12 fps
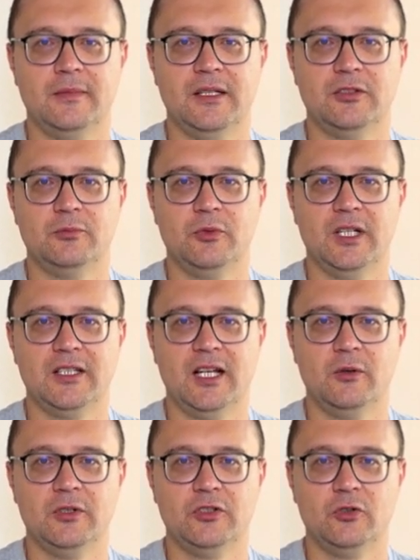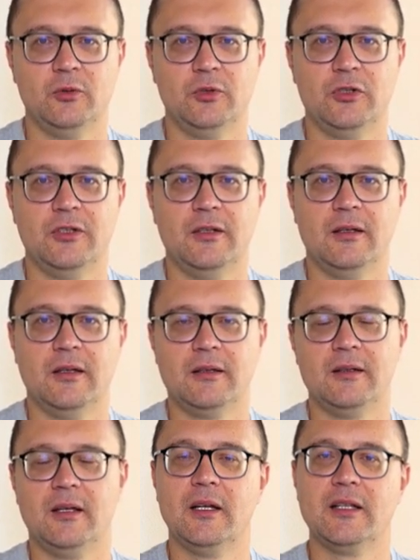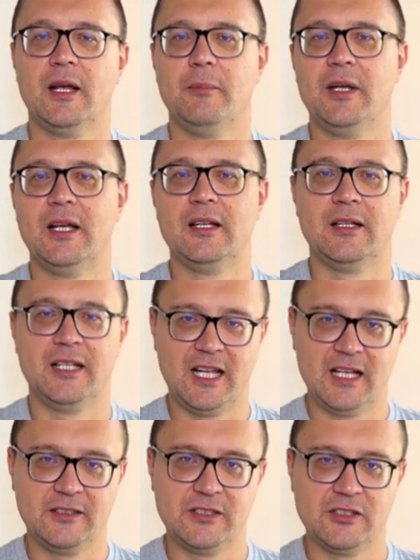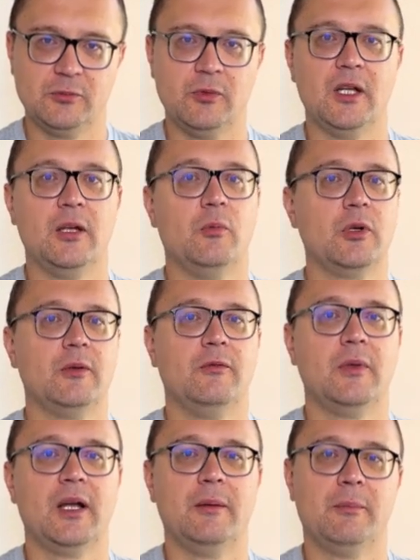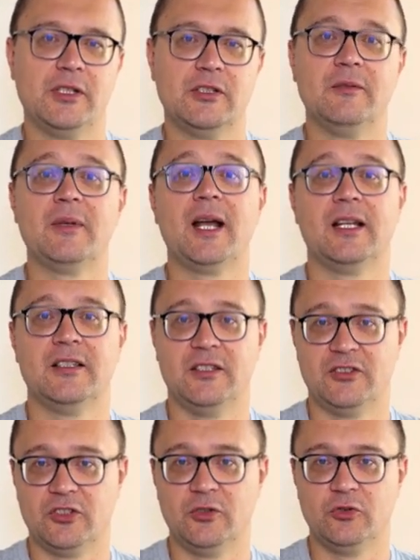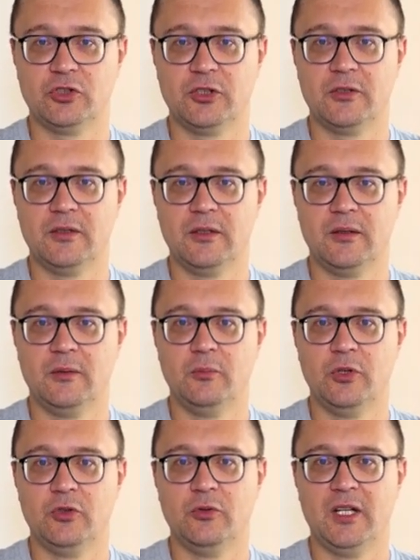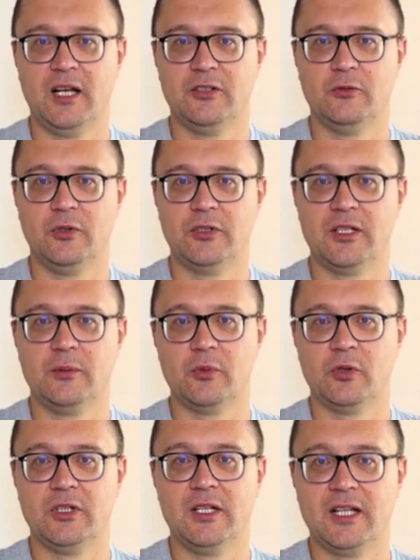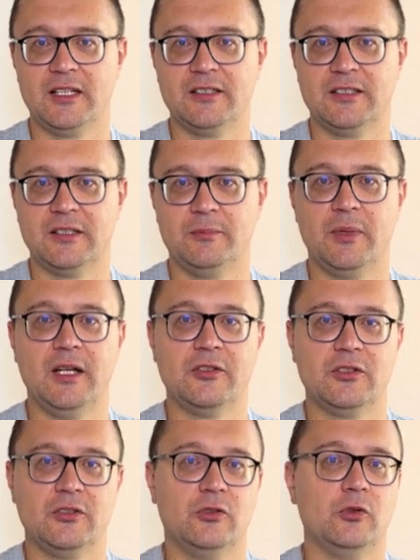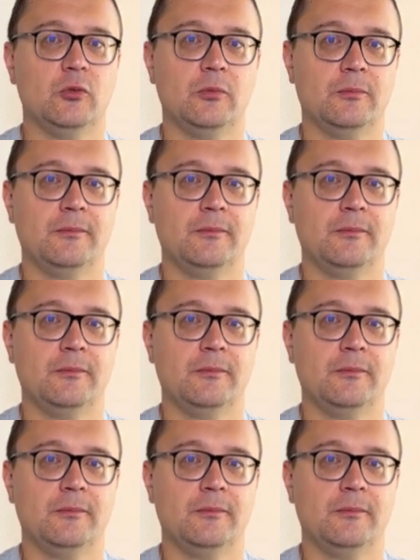In spray tower scrubbers, the contaminated gas is sprayed with a fine mist of acid solution, which reacts with the ammonia gas as it passes through.